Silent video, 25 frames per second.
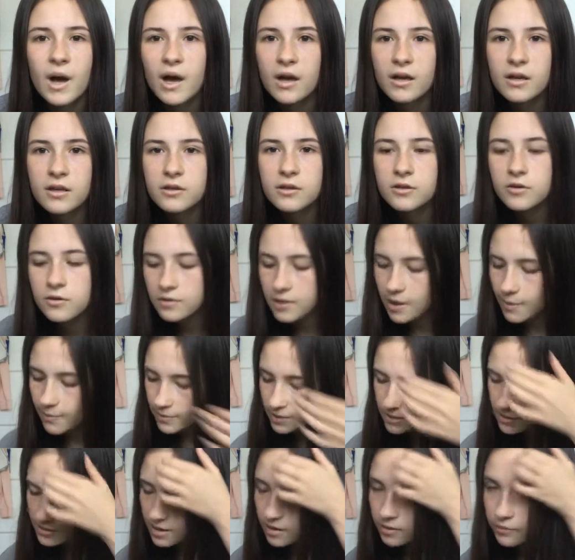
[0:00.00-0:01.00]
I can do that
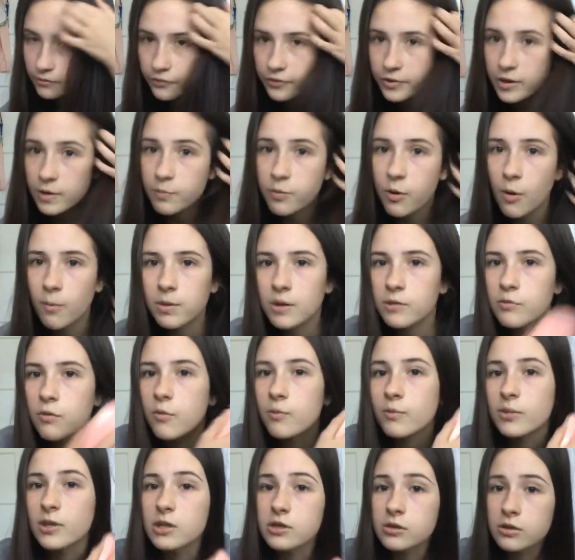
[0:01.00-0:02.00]
myself. It probably
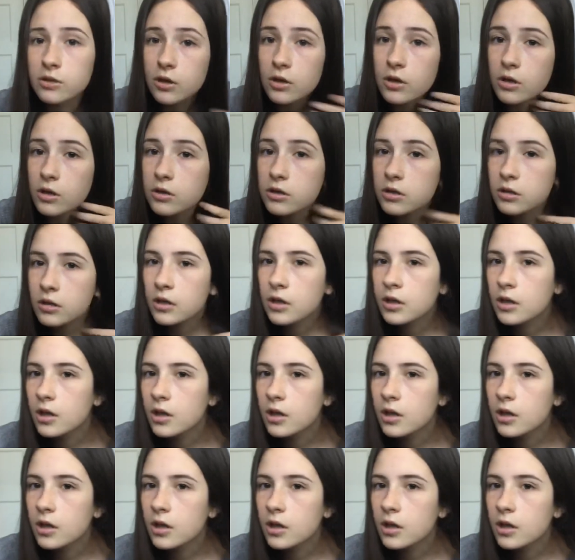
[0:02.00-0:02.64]
won't be as good.